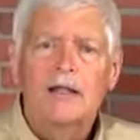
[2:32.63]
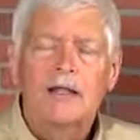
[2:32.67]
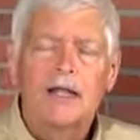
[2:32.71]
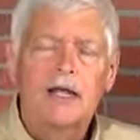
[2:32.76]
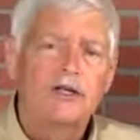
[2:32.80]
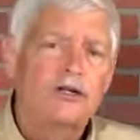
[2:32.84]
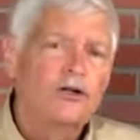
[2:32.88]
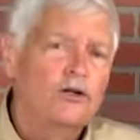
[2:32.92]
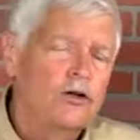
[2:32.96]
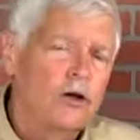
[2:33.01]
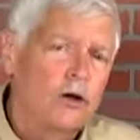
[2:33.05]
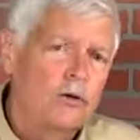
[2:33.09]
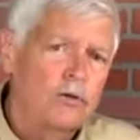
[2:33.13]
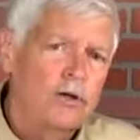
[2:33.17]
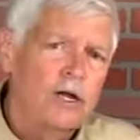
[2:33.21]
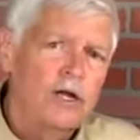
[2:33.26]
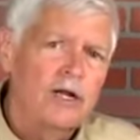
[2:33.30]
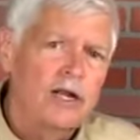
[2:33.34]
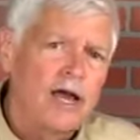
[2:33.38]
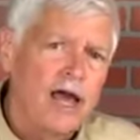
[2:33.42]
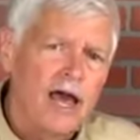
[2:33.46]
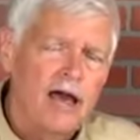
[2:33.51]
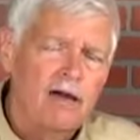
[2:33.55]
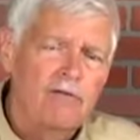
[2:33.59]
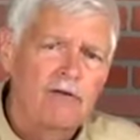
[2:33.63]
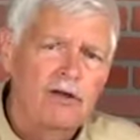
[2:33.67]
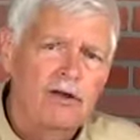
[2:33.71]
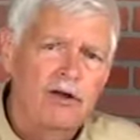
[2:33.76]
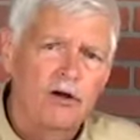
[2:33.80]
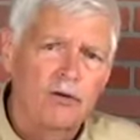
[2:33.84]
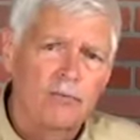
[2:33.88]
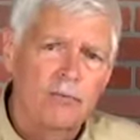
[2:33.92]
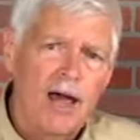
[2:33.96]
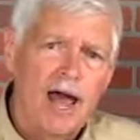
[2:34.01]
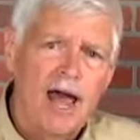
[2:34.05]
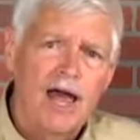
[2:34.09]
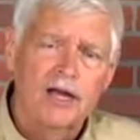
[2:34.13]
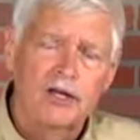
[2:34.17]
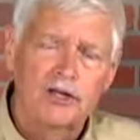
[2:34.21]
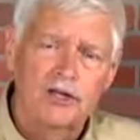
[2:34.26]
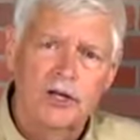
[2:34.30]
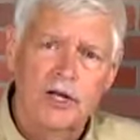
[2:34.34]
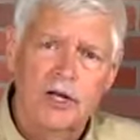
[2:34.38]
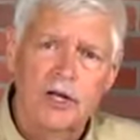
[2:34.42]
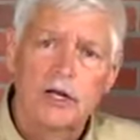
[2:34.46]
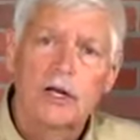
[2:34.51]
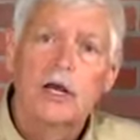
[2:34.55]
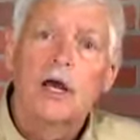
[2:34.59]
that you don't need to have in your
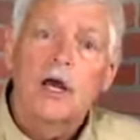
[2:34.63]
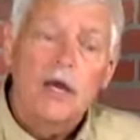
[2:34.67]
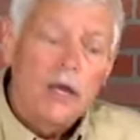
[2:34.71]
magazine.